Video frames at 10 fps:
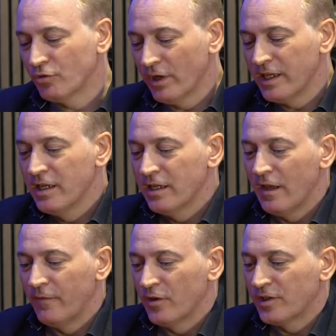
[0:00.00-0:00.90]
Really,
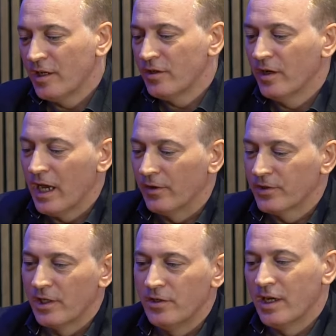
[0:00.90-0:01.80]
if you're selling your
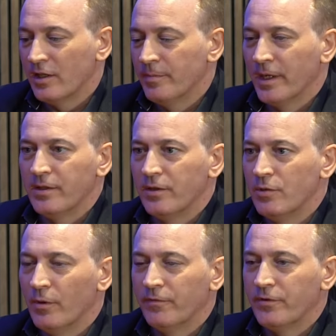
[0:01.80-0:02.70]
house and you get the money that
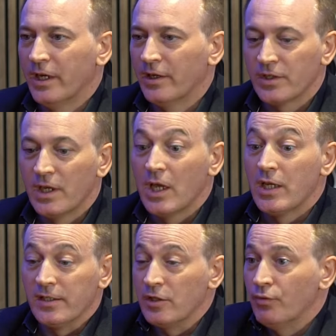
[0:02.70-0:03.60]
you want for your house,
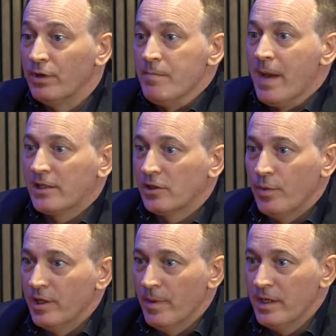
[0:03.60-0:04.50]
does it really matter
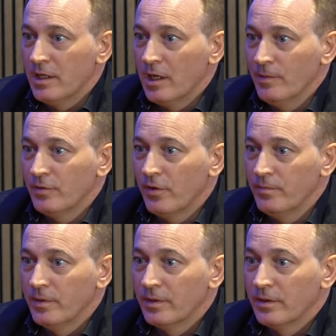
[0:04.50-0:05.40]
where the money comes from?
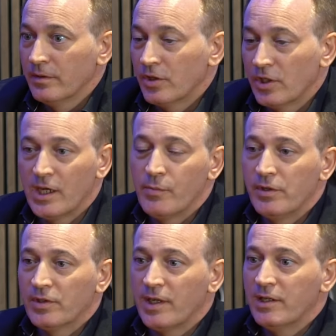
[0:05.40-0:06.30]
Just like when
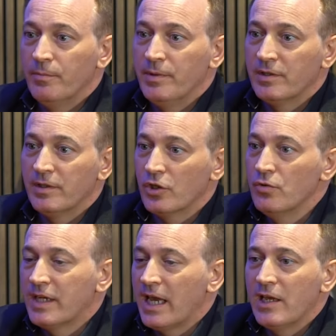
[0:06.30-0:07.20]
you're selling a business, who
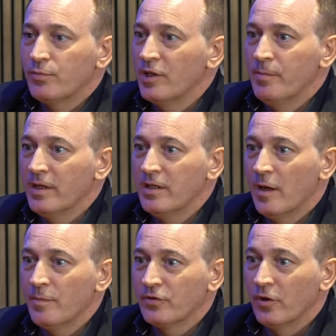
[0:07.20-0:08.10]
cares where the money
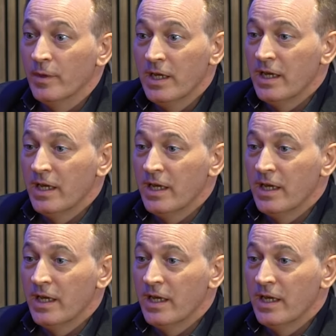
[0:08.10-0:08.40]
comes from?